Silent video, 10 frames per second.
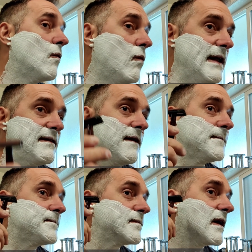wet
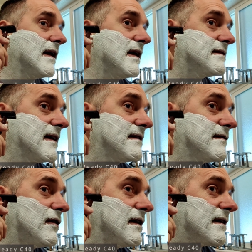and let's get
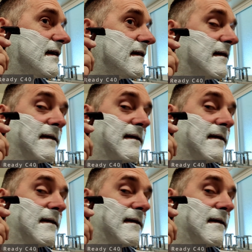started.